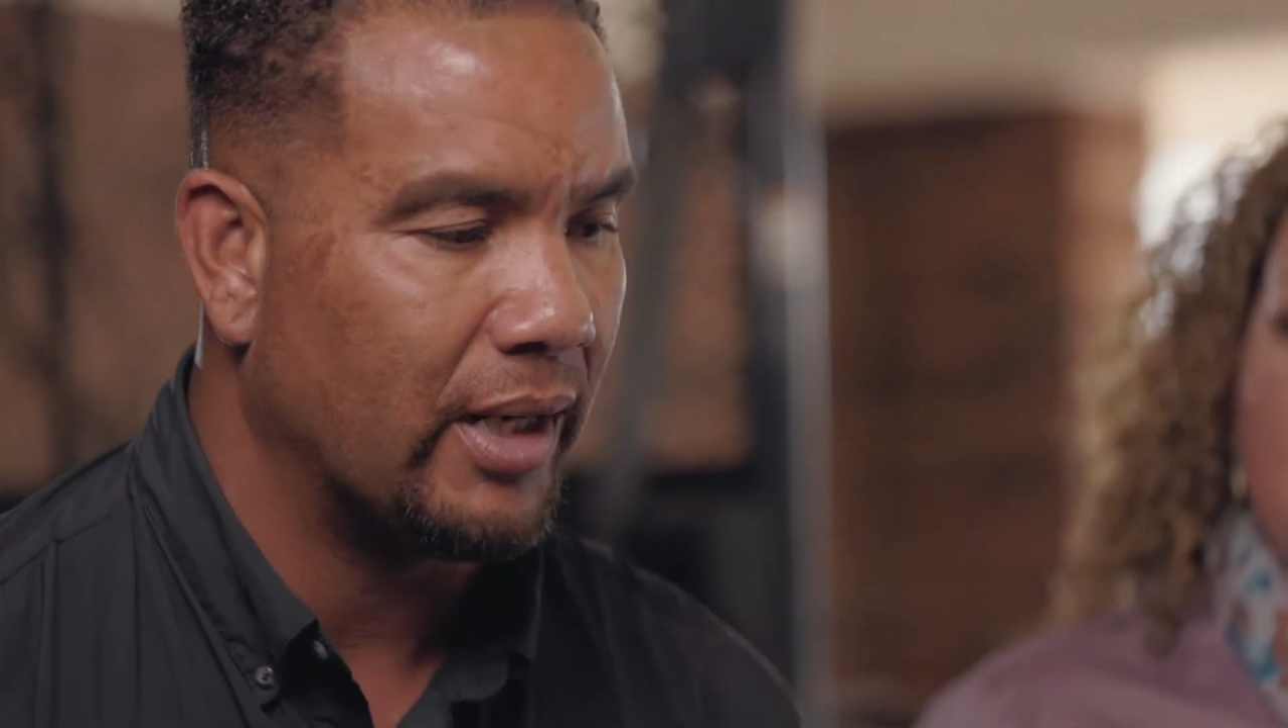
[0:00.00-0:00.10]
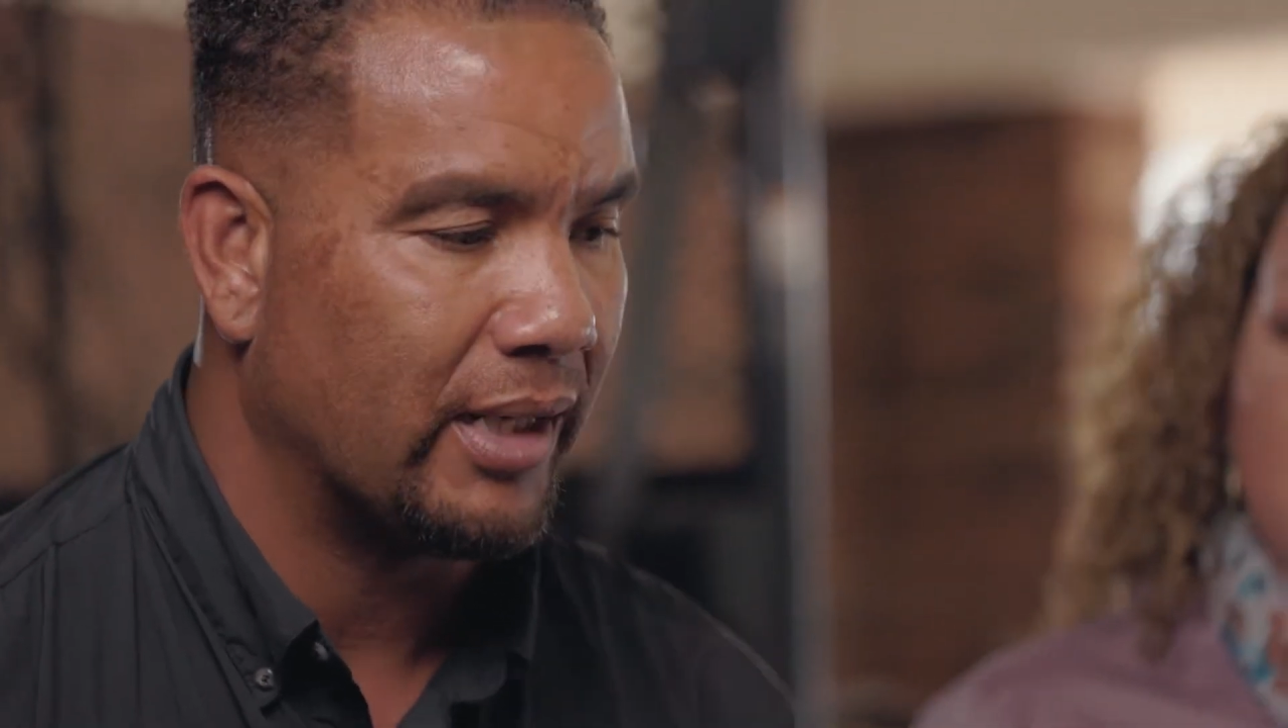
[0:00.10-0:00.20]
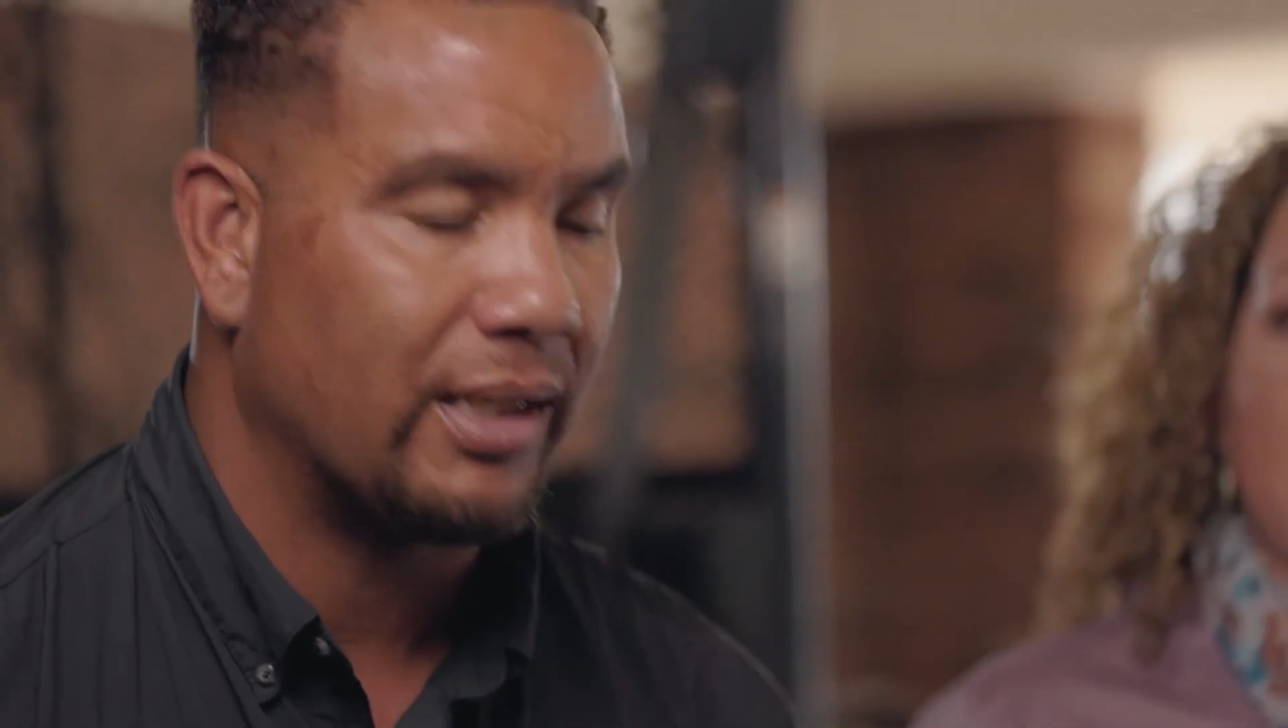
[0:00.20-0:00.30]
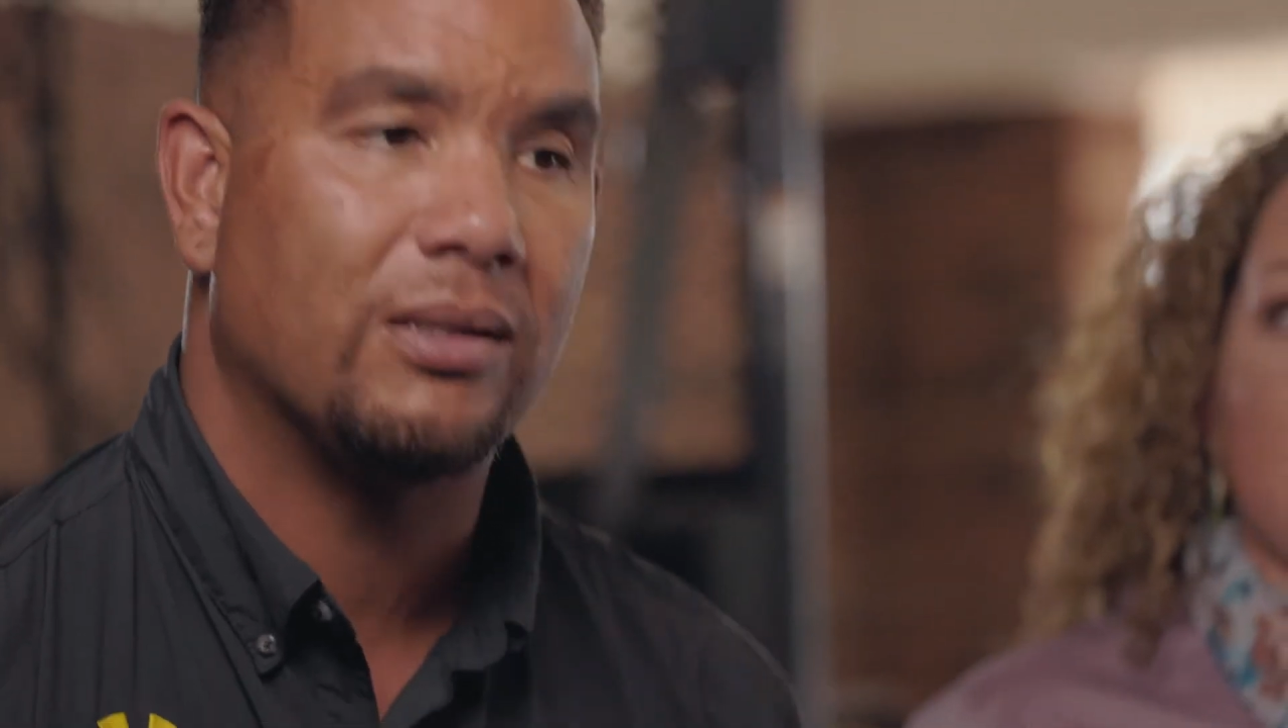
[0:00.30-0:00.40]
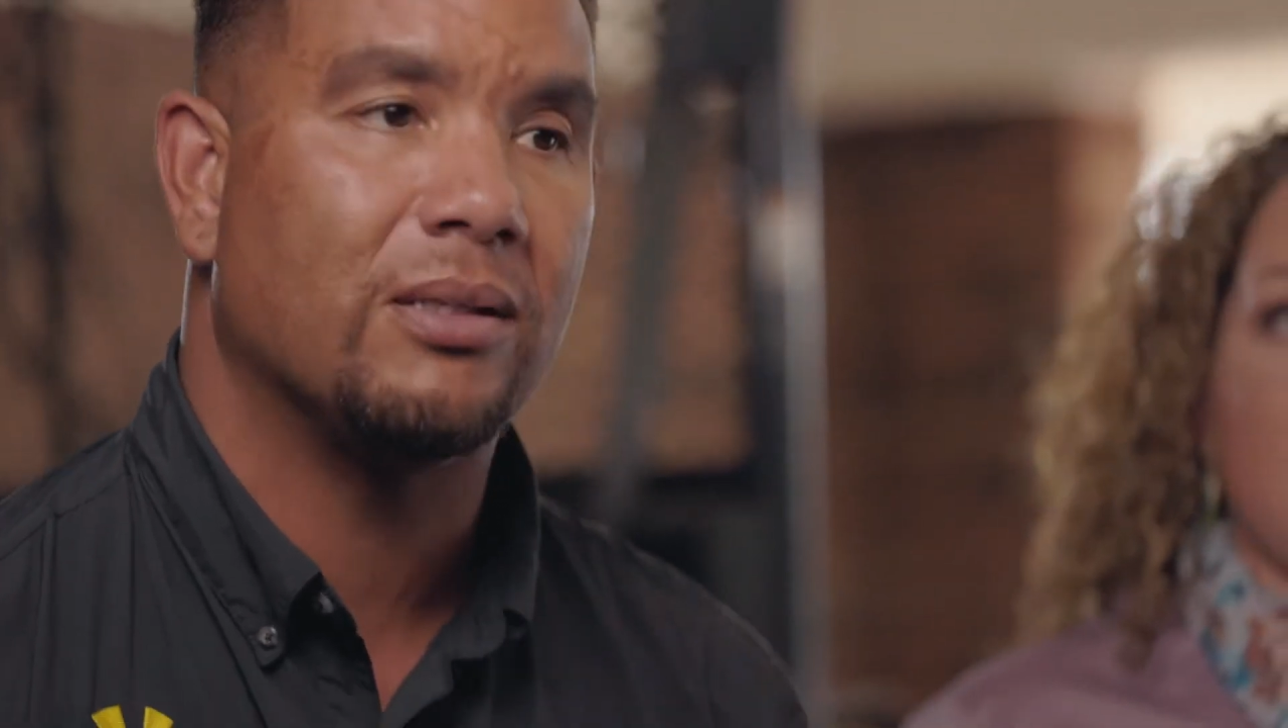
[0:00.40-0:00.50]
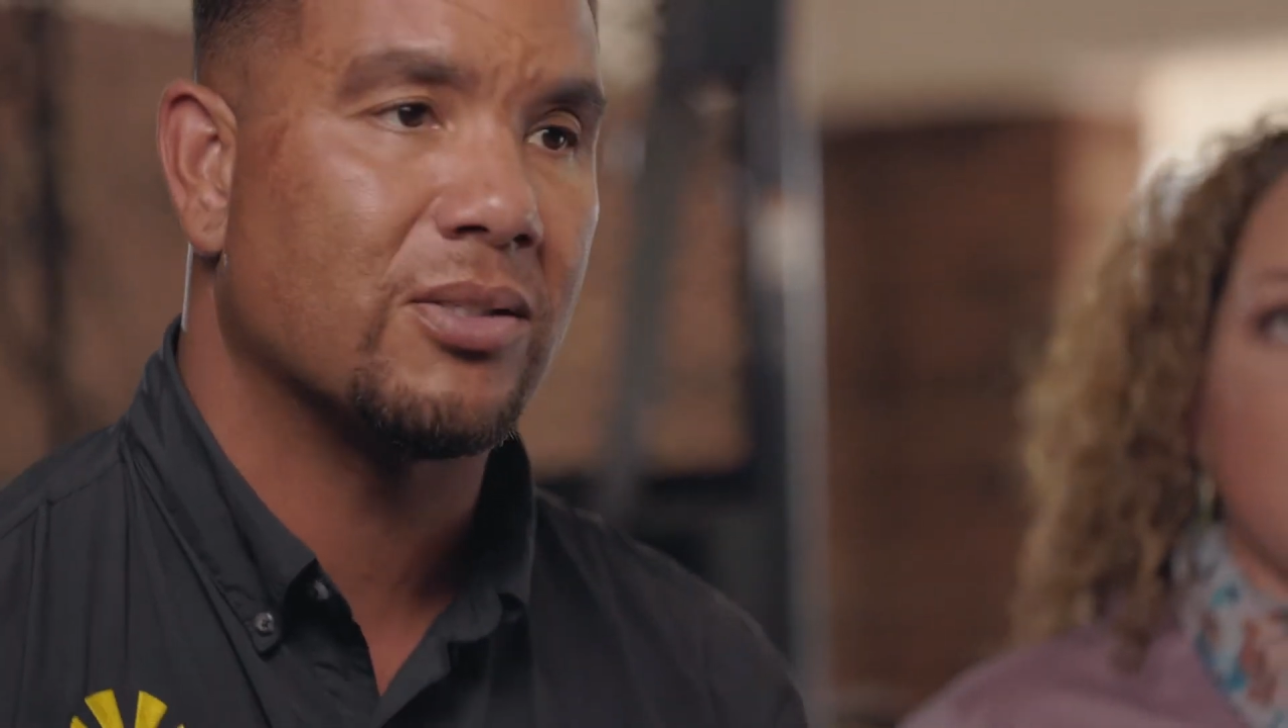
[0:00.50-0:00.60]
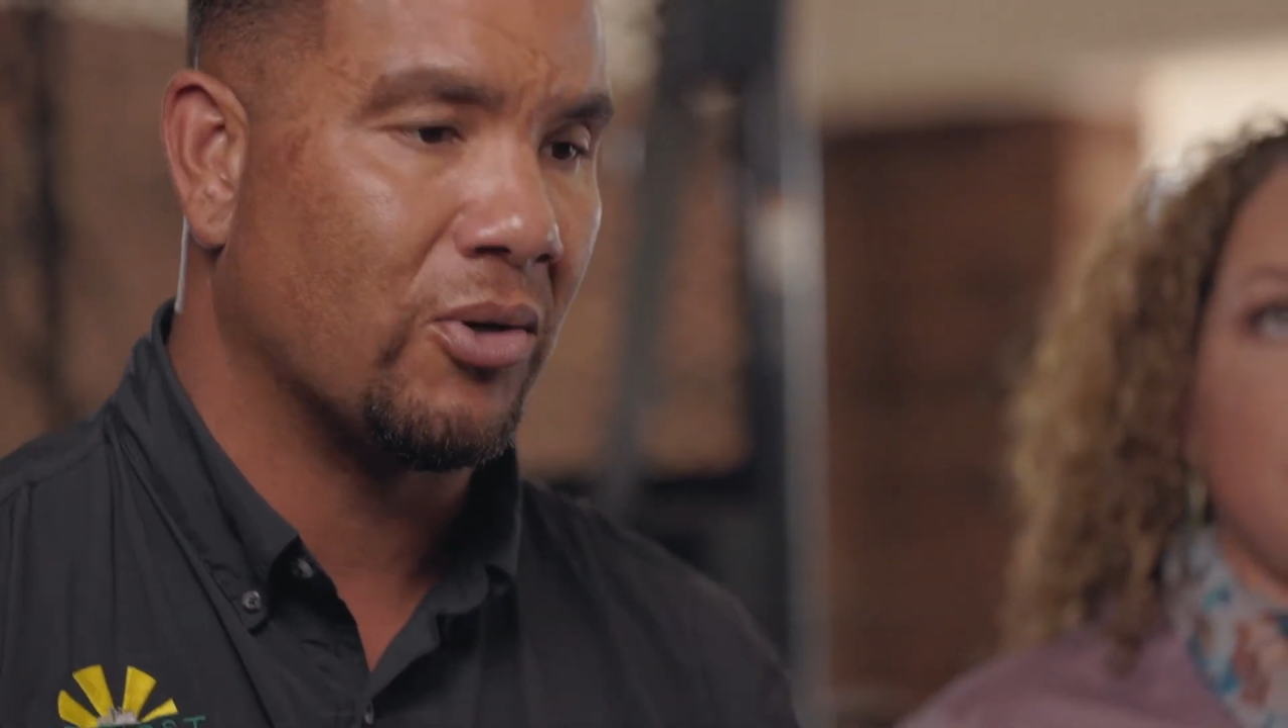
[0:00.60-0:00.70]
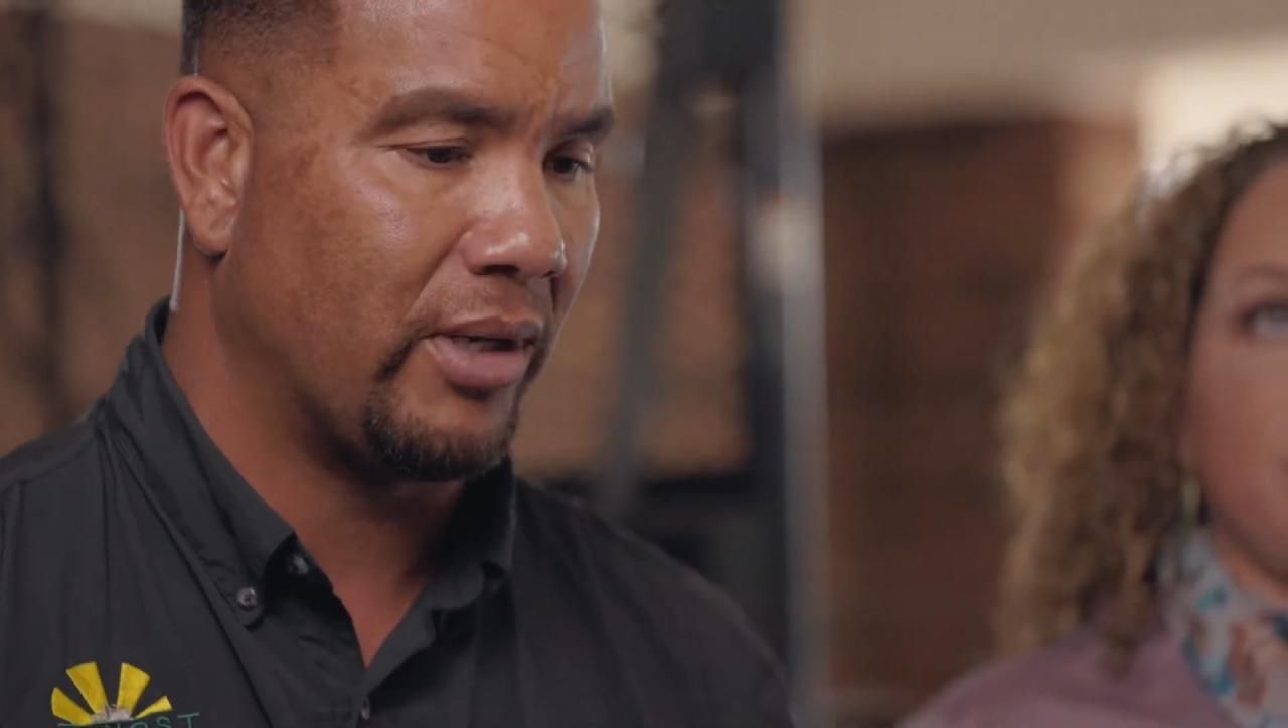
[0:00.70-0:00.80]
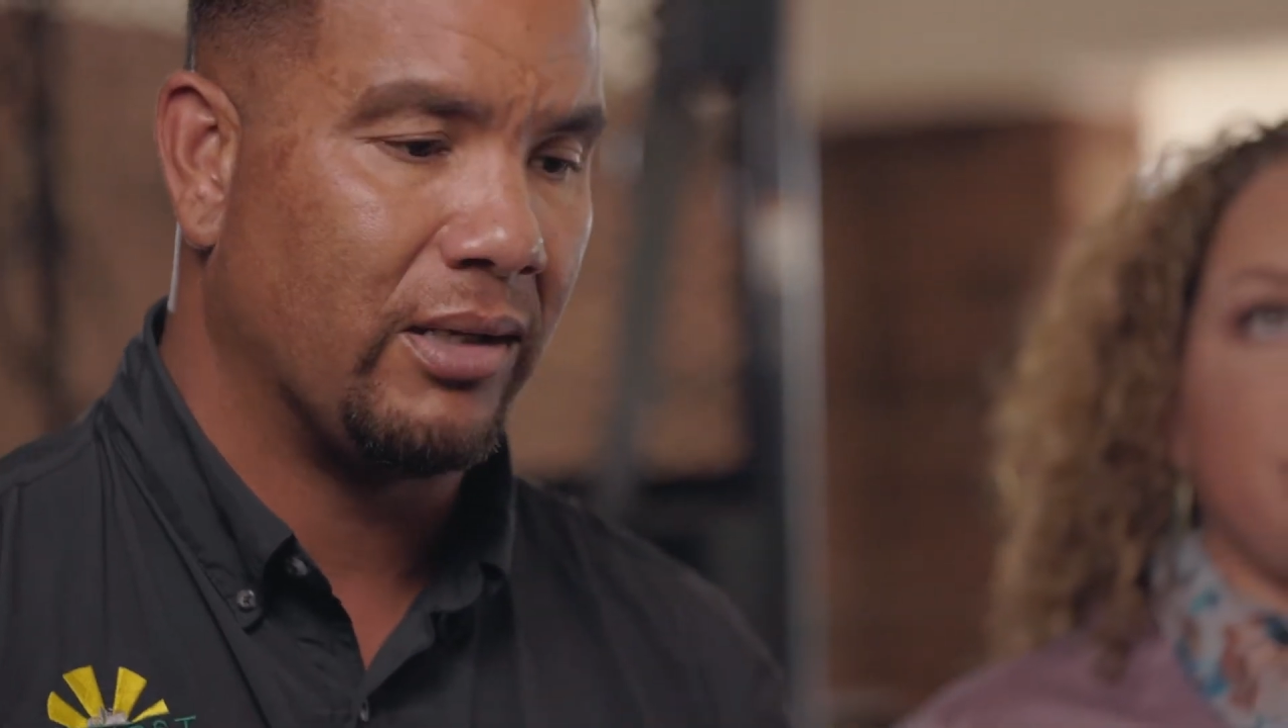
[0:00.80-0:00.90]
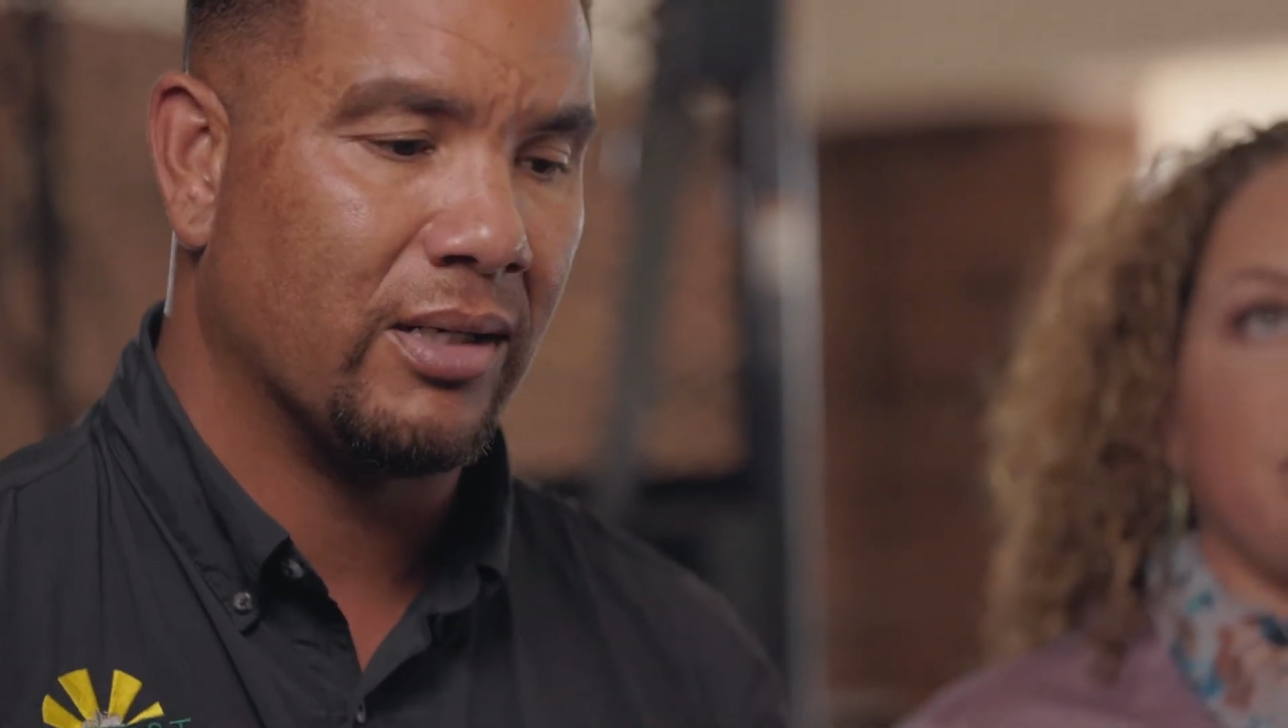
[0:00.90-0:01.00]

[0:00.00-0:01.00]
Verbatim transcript: when I started